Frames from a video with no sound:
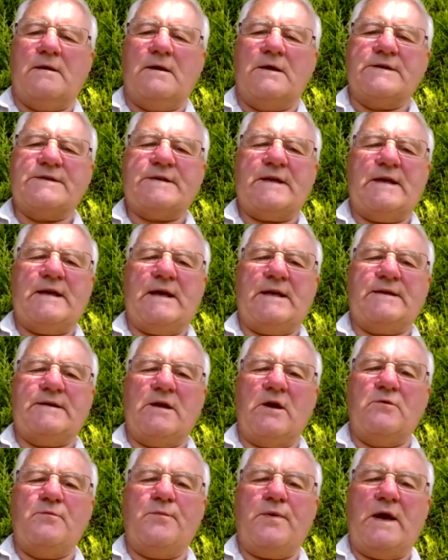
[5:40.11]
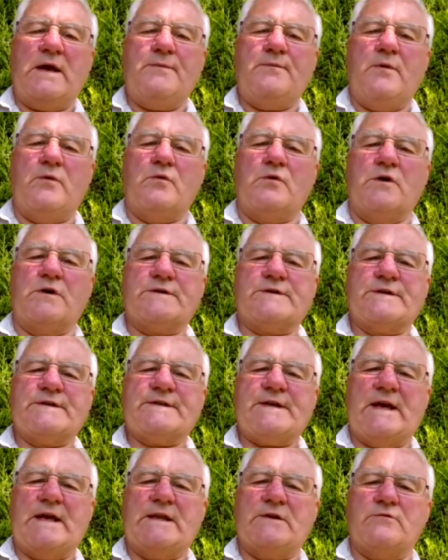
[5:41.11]
As they had no paperwork to
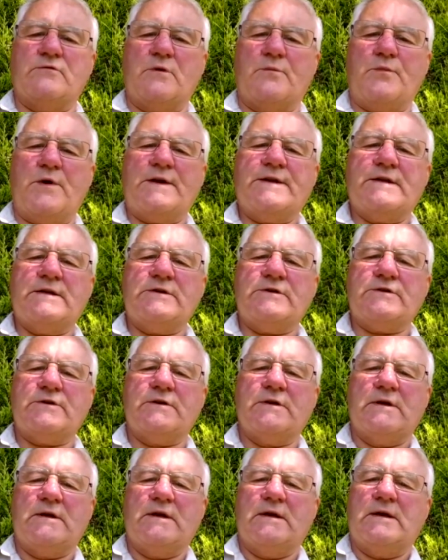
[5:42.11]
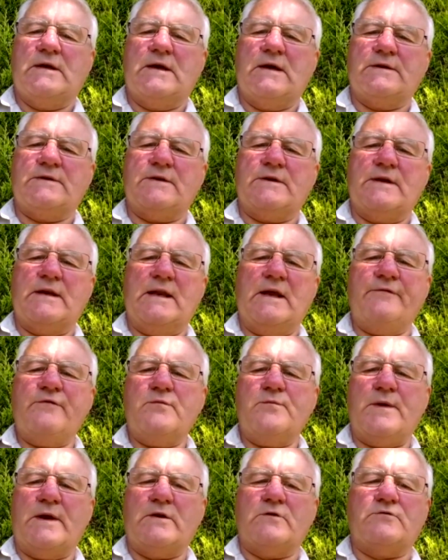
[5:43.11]
say they were British, and had never
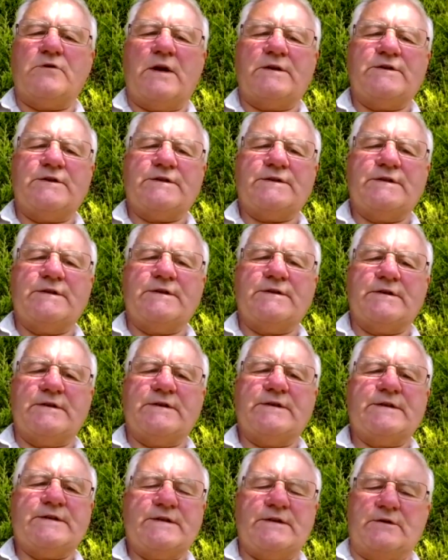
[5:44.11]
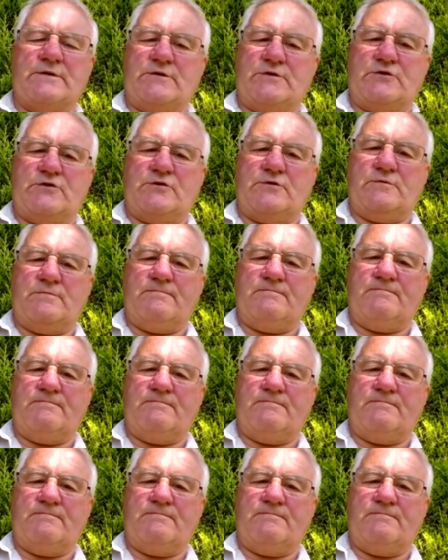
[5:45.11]
been registered as such.